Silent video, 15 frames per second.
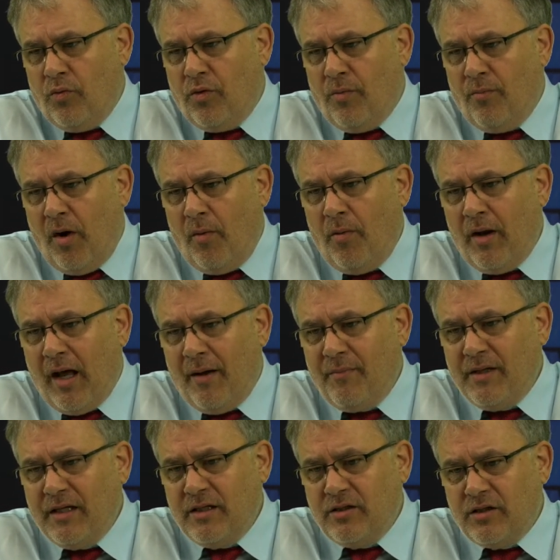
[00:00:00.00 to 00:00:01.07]
The moment I
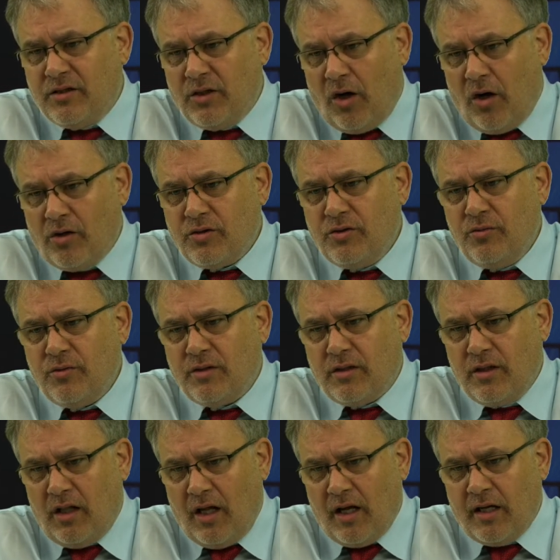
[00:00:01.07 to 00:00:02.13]
begin to talk to a
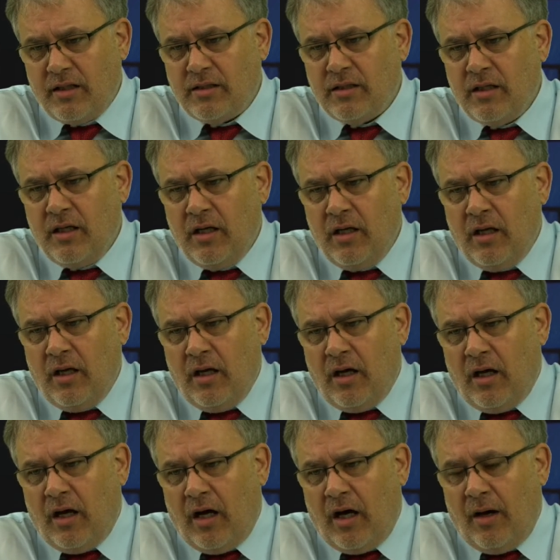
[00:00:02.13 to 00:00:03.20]
client
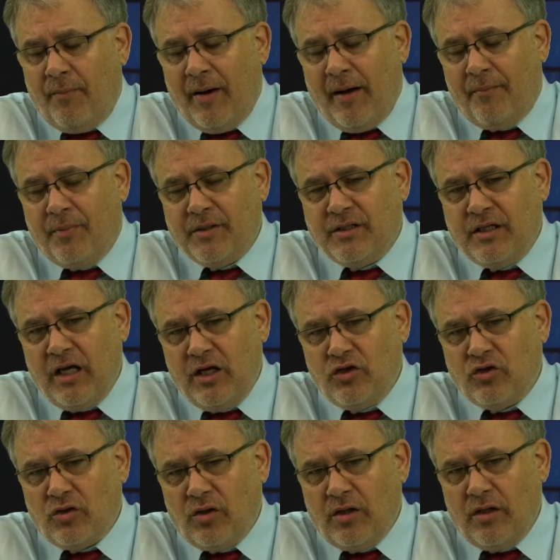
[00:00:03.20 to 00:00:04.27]
about
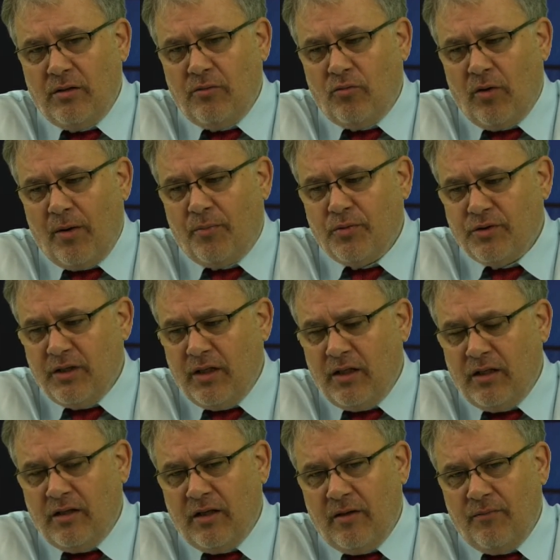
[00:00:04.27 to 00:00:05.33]
potentially
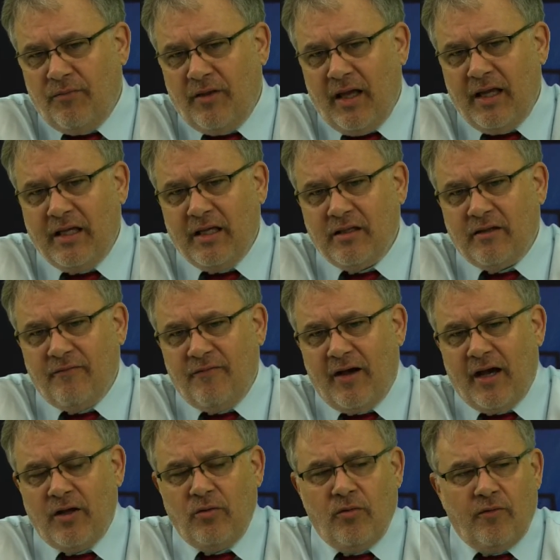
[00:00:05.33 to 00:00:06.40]
representing them, they get the
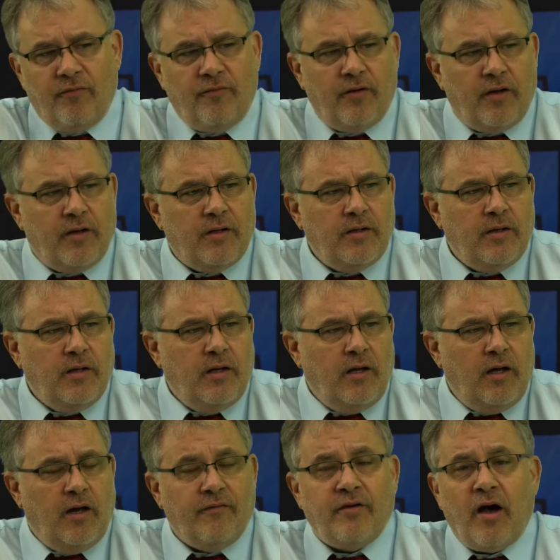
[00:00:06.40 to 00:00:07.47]
value
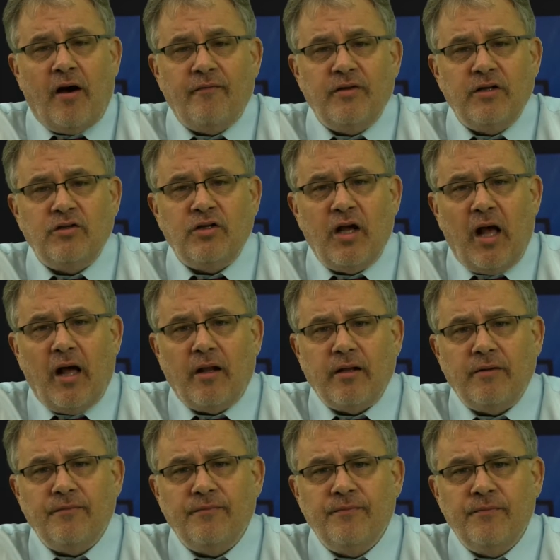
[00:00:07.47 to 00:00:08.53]
of confidentiality
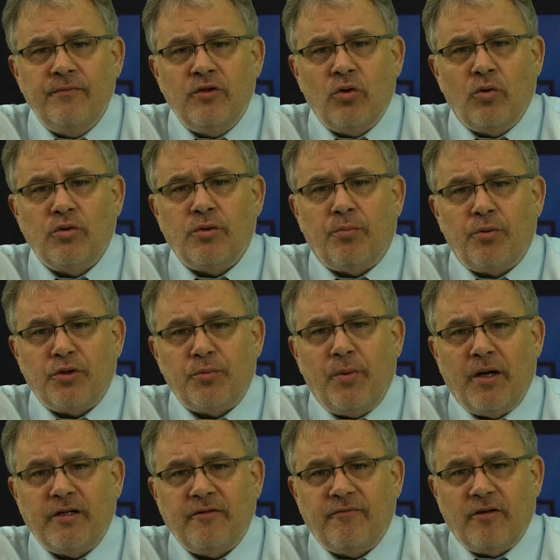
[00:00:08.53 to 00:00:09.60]
towards a
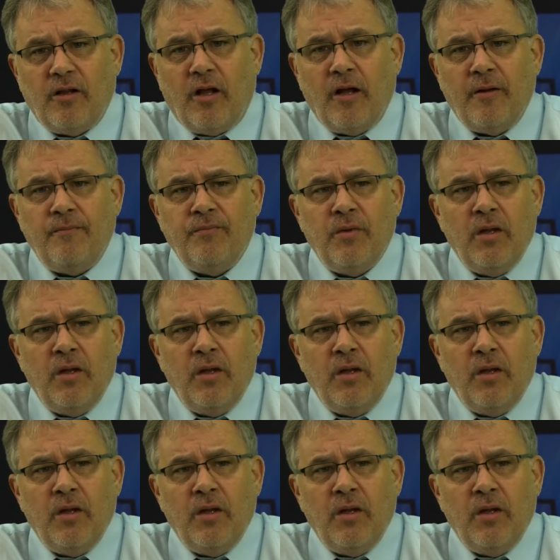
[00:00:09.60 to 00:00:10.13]
prospective client,